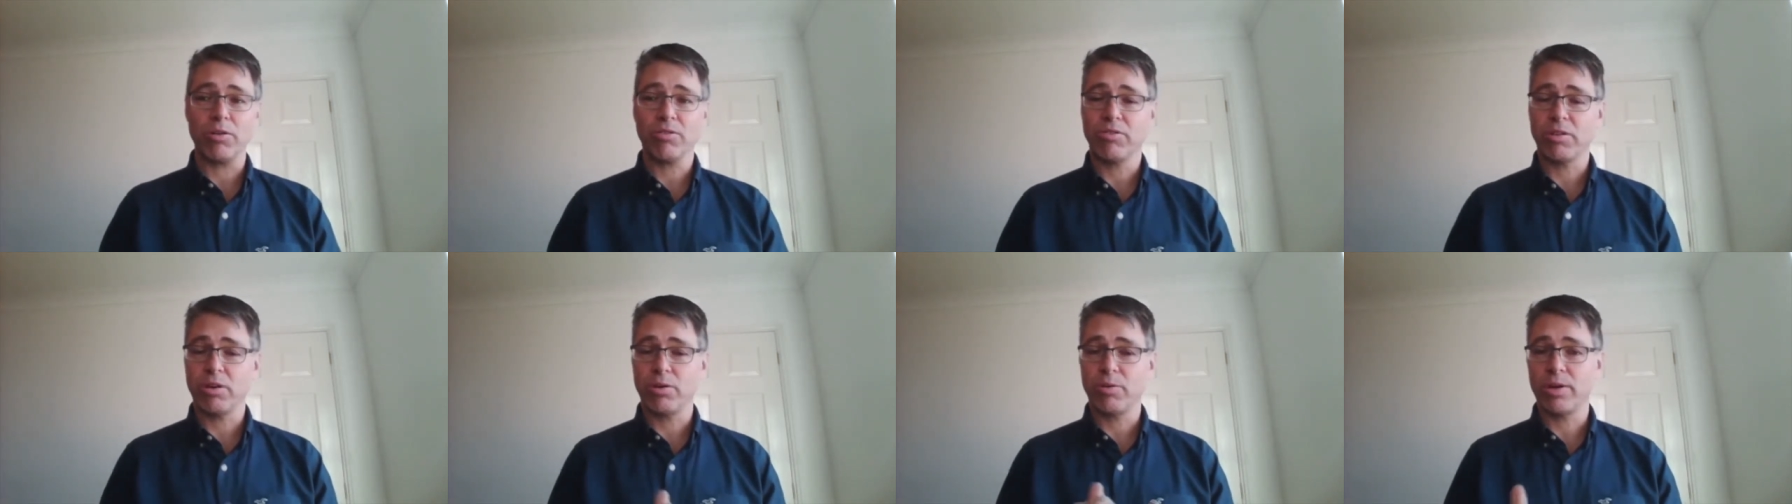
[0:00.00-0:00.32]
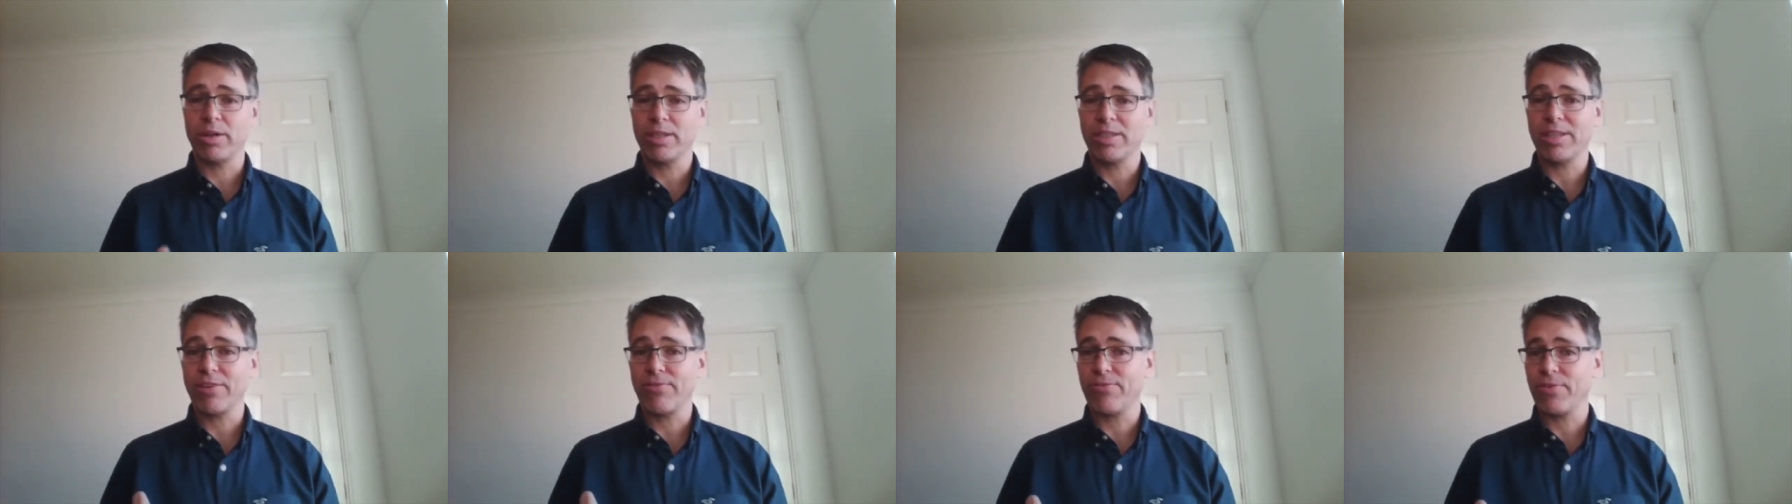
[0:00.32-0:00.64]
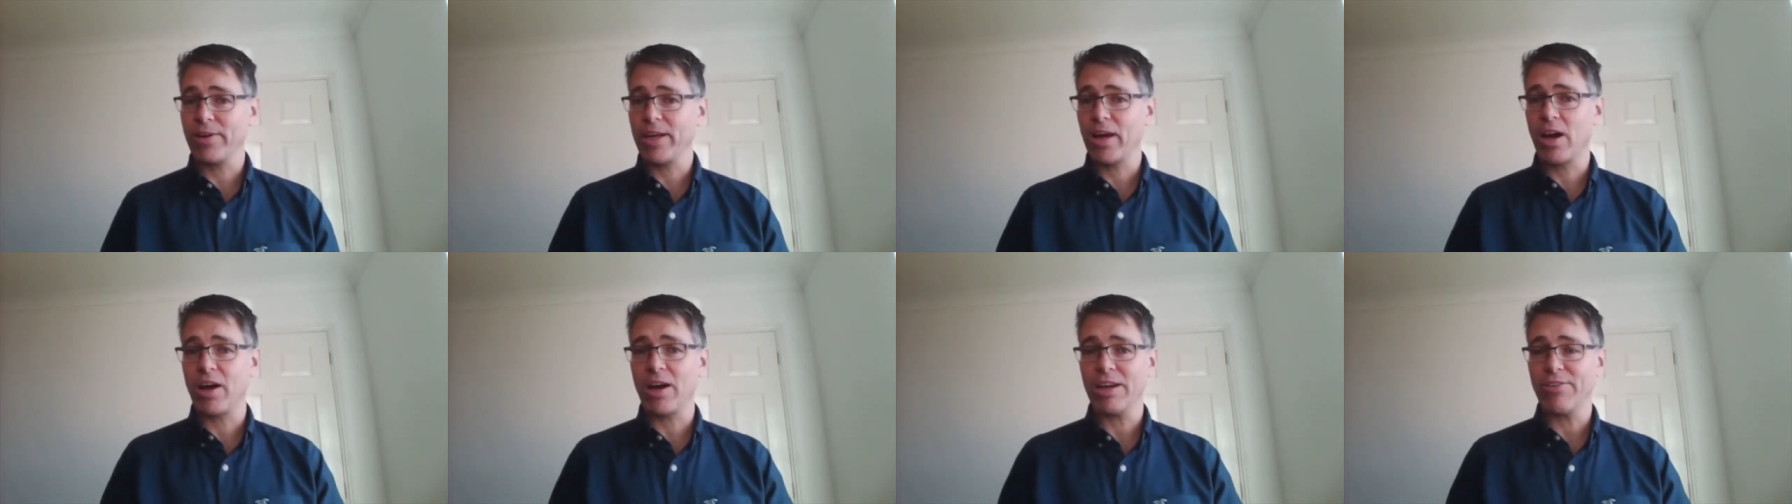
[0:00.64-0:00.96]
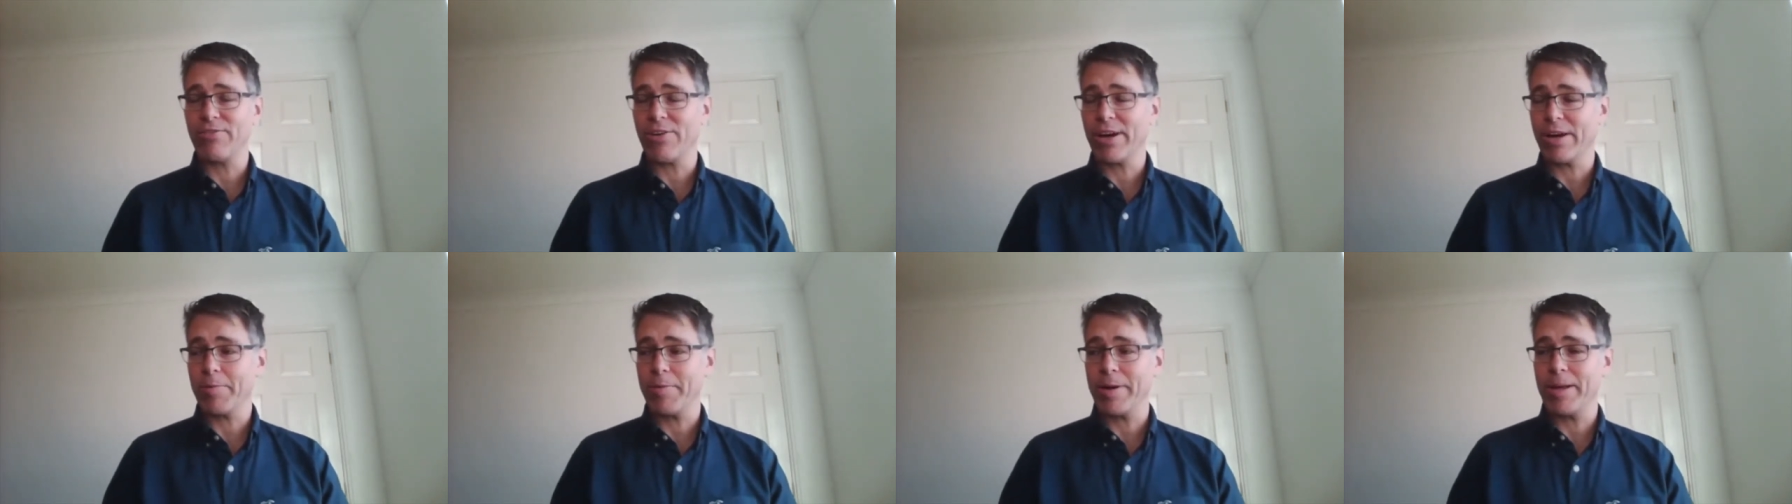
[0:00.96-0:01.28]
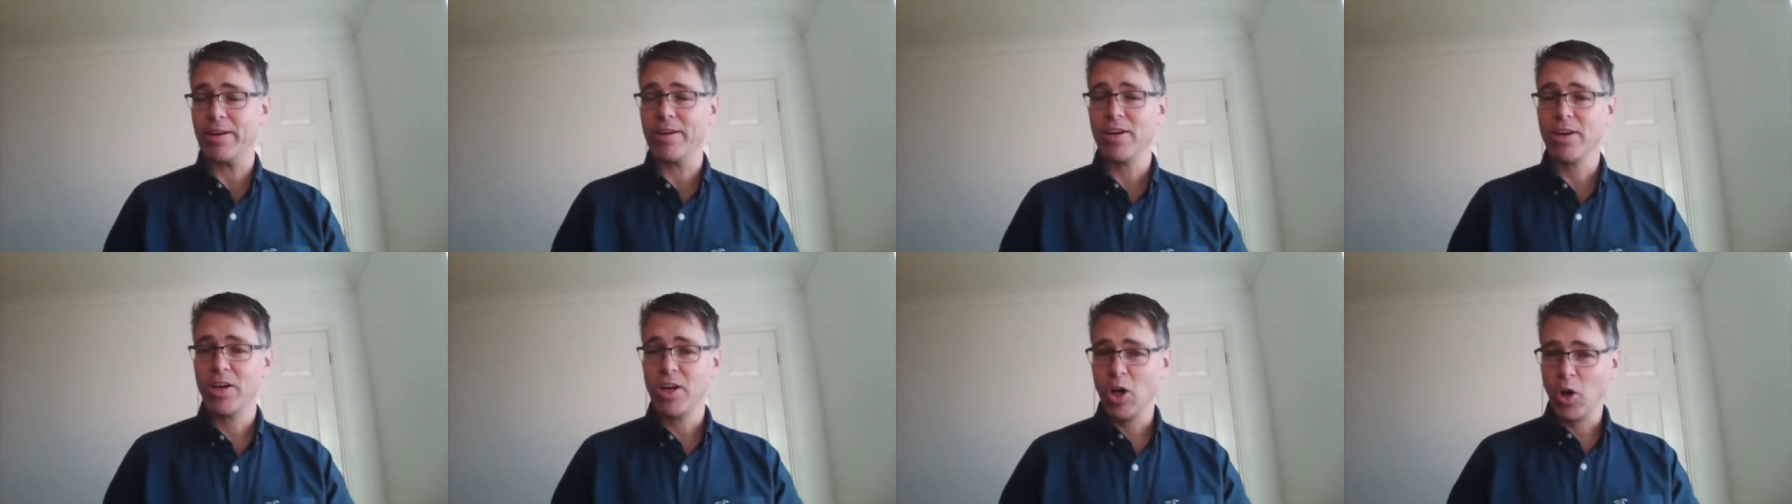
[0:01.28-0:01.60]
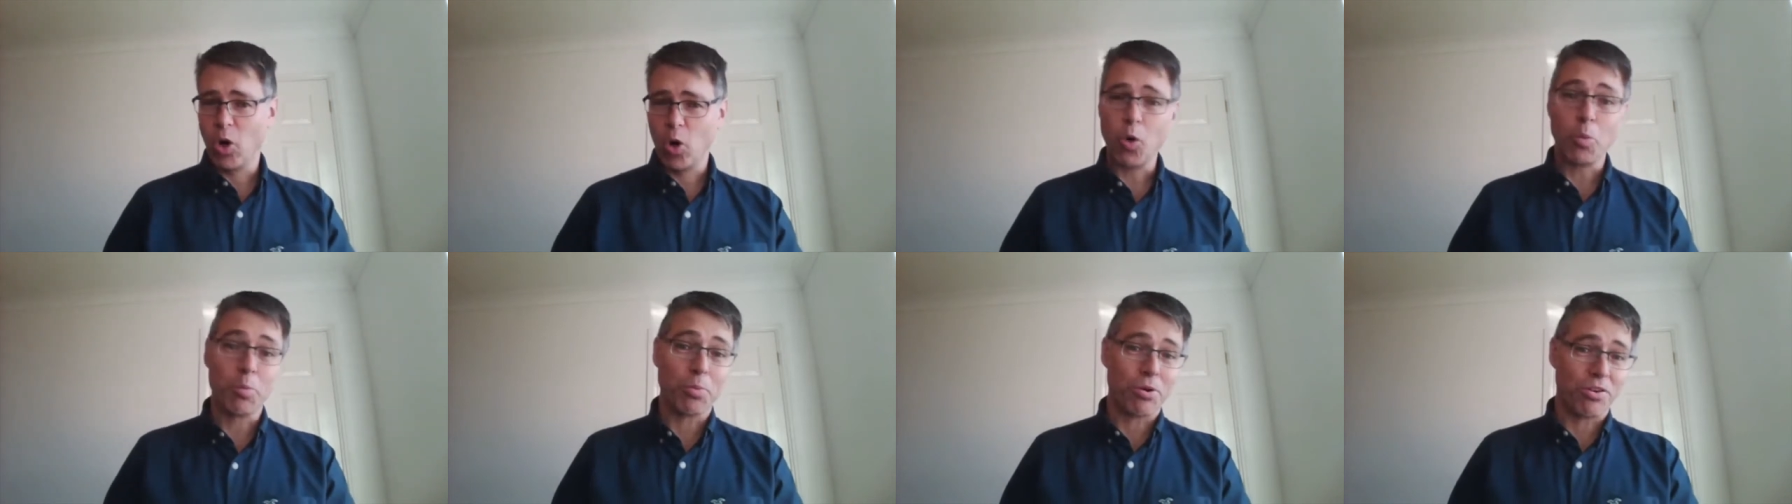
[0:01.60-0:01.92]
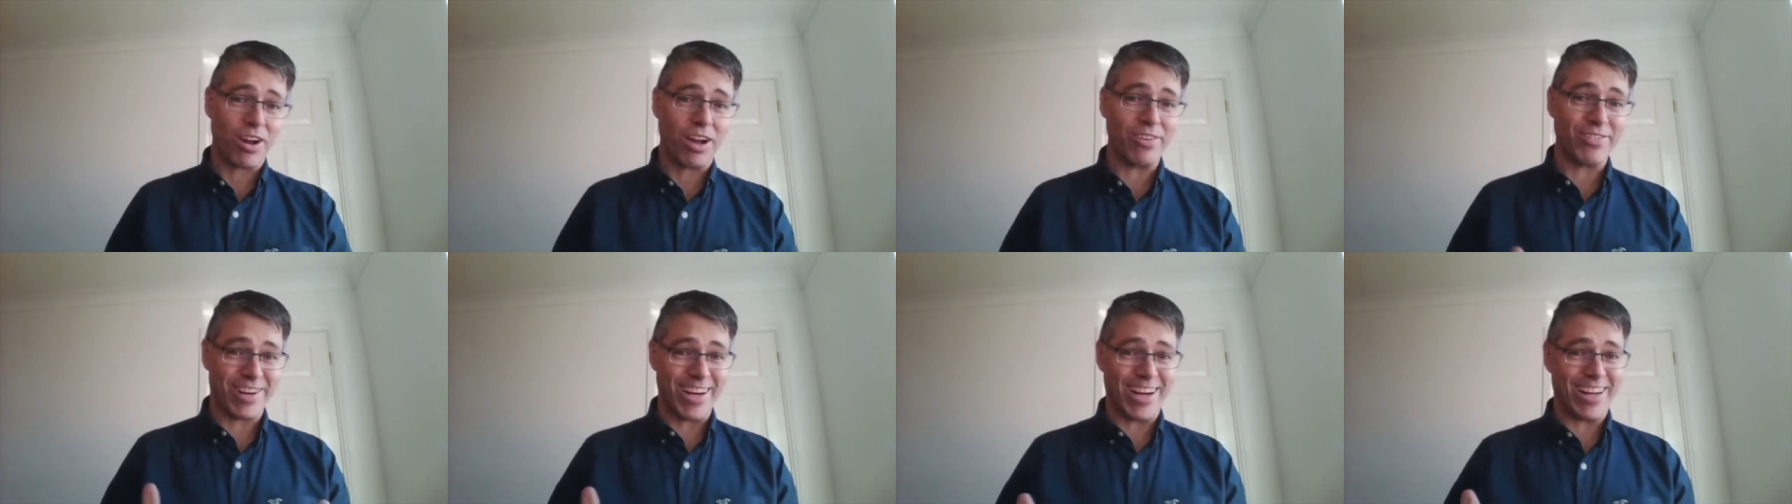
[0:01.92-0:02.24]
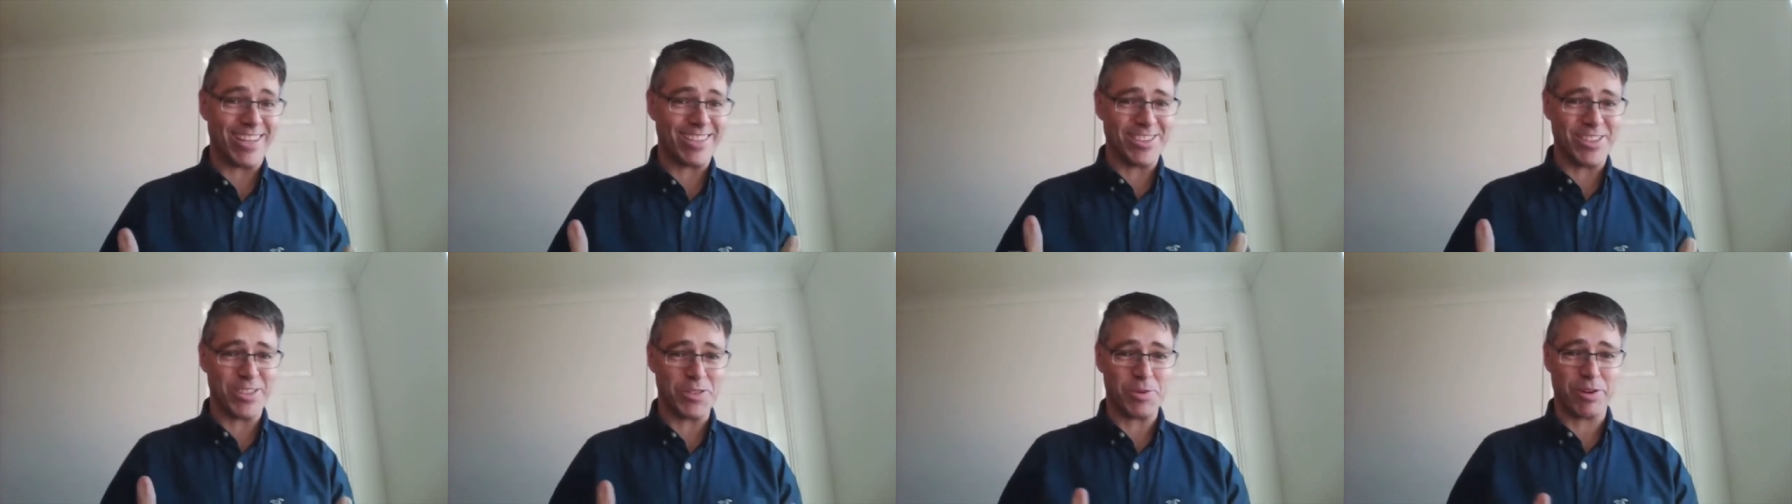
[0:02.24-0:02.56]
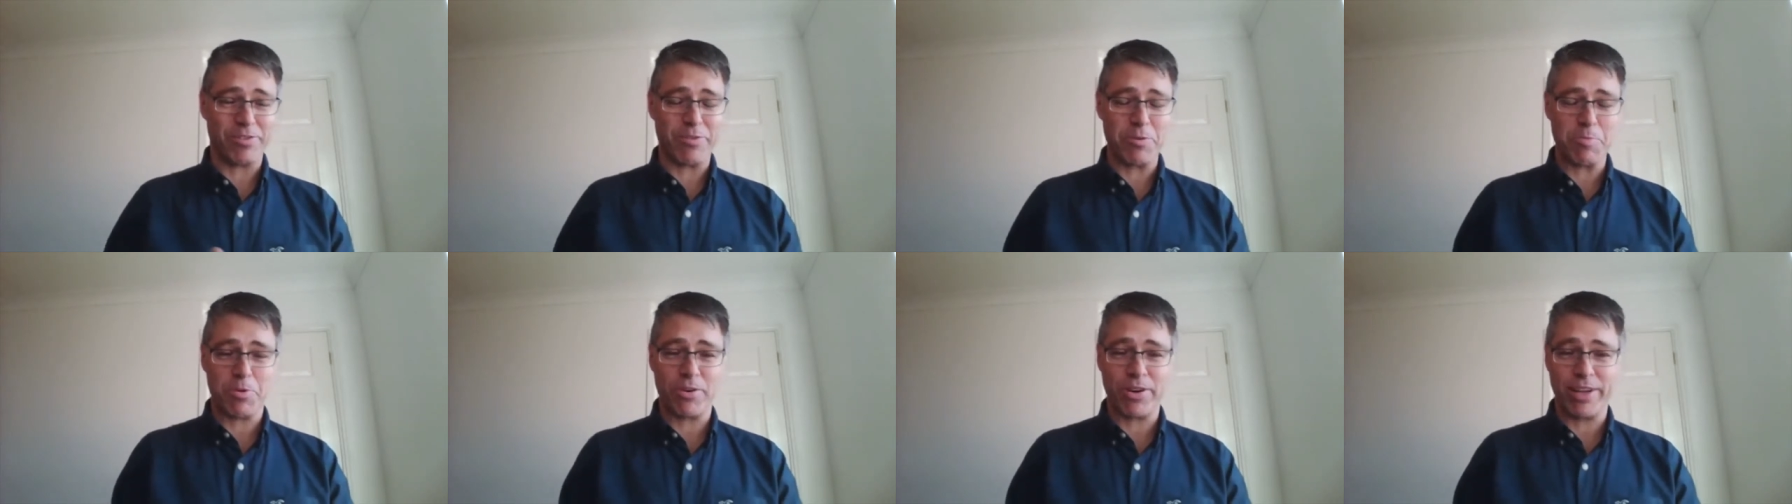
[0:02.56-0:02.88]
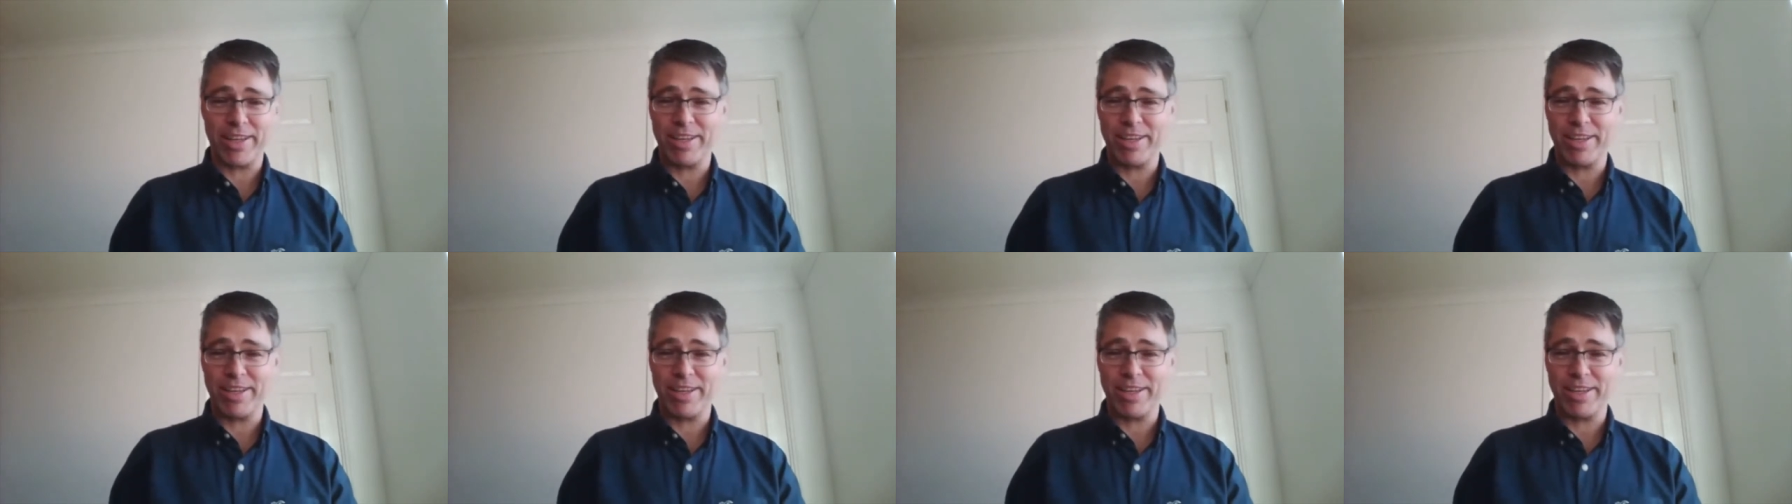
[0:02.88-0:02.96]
So uh, definitely highly recommend all private lessons for everybody,